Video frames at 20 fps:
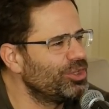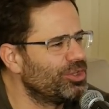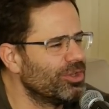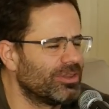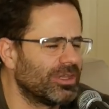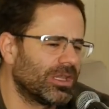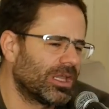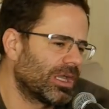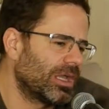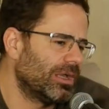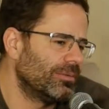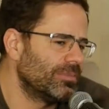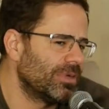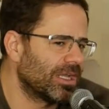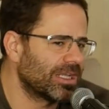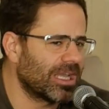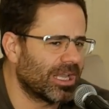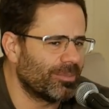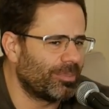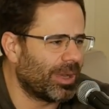you do? They're like, i
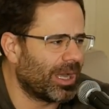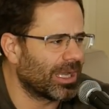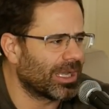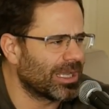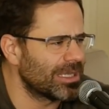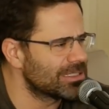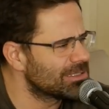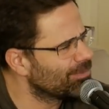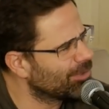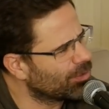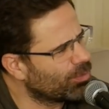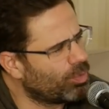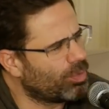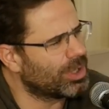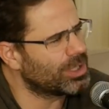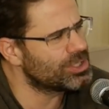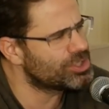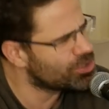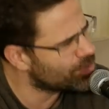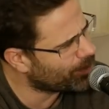I got a podcast. I'm like,
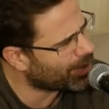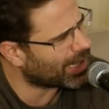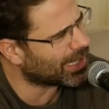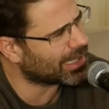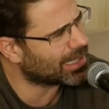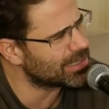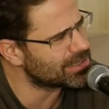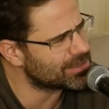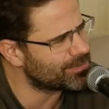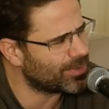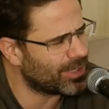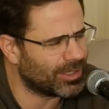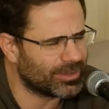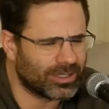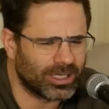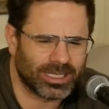what is your podcast about?